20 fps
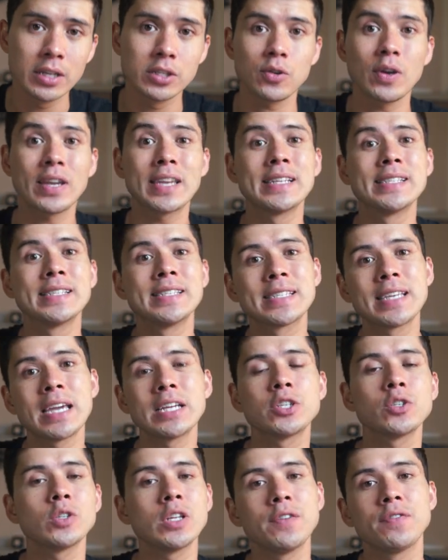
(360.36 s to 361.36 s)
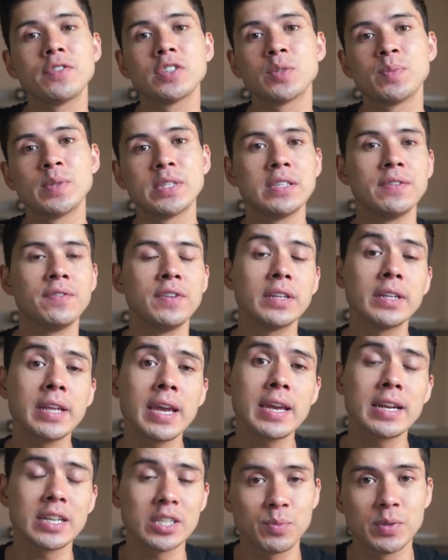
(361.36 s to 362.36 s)
so I can schedule it for a specific
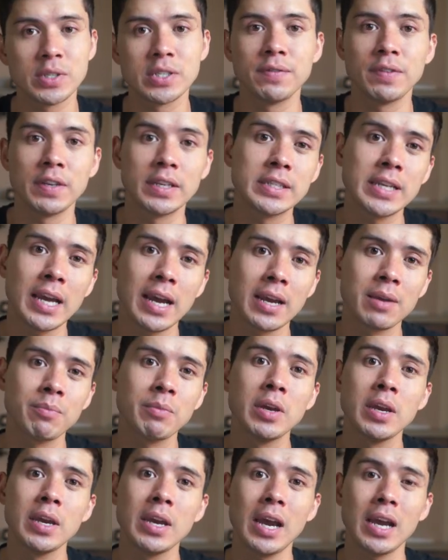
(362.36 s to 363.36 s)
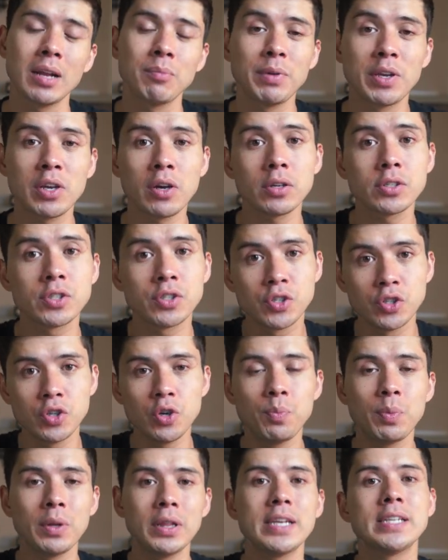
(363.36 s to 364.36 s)
day and a specific time. And because
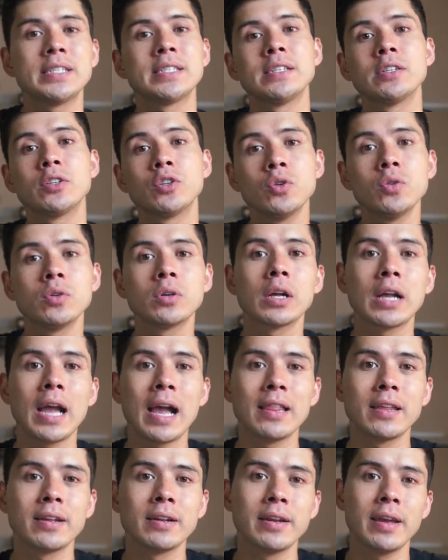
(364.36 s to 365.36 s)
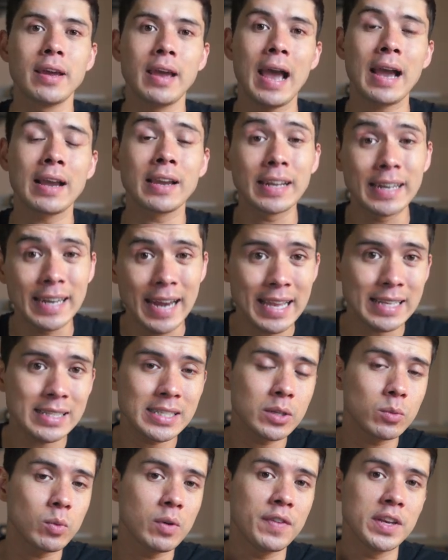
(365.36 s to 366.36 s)
Superlist and Google Calendar are
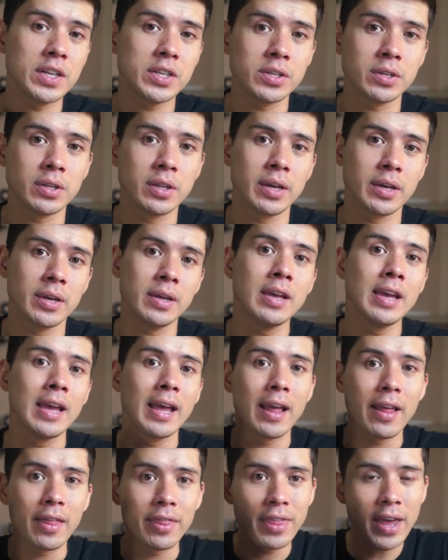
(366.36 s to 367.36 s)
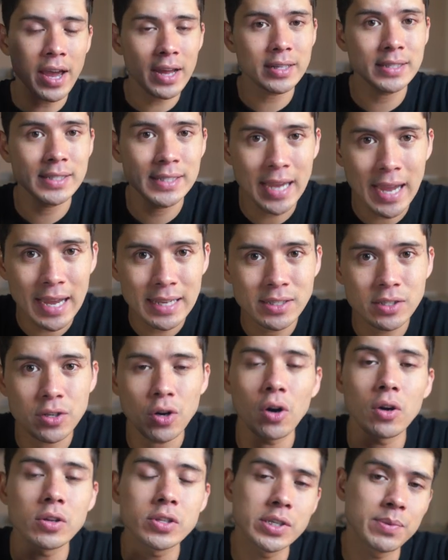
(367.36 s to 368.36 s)
connected with each other, that
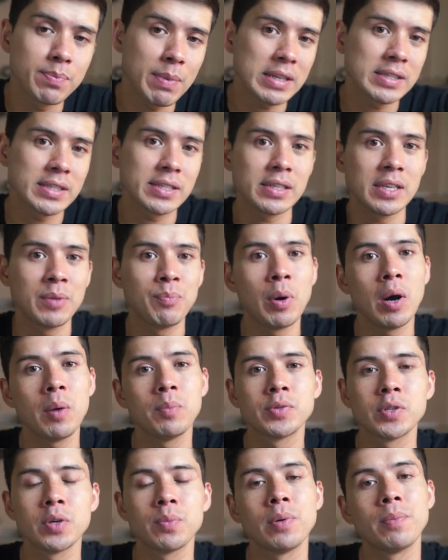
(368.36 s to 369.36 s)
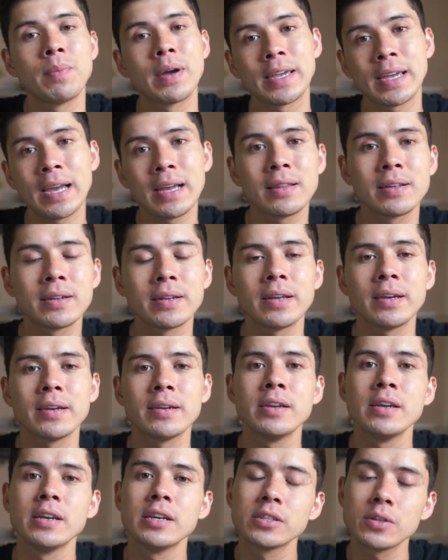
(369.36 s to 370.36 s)
task automatically pops up on my
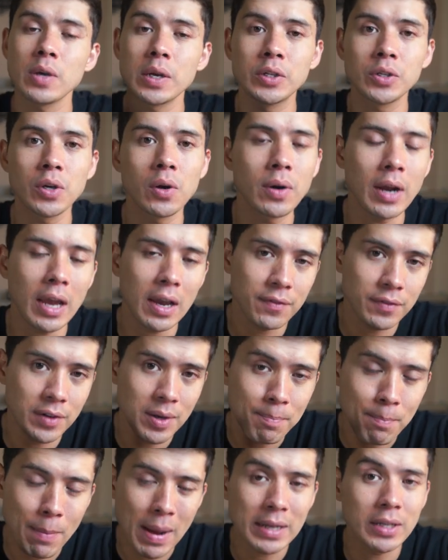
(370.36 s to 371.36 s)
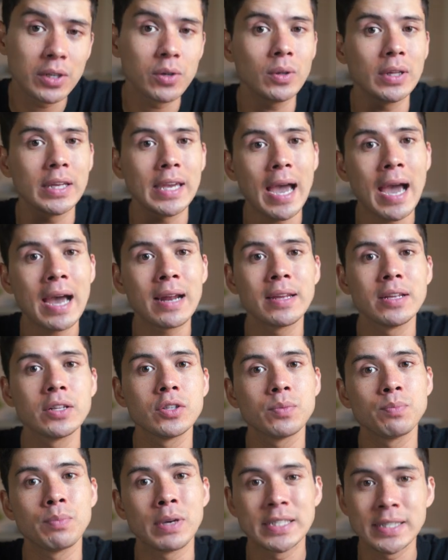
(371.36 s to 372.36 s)
calendar, so I don't have to manually add
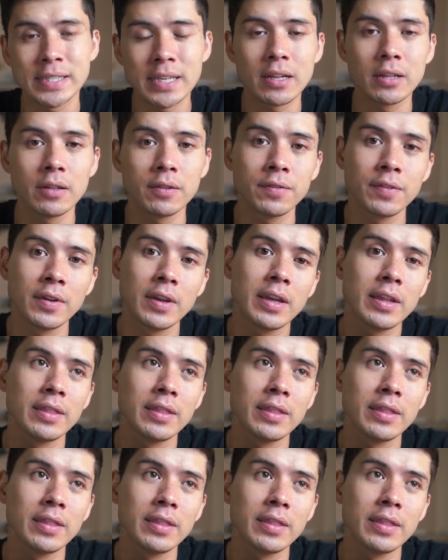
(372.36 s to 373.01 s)
it myself.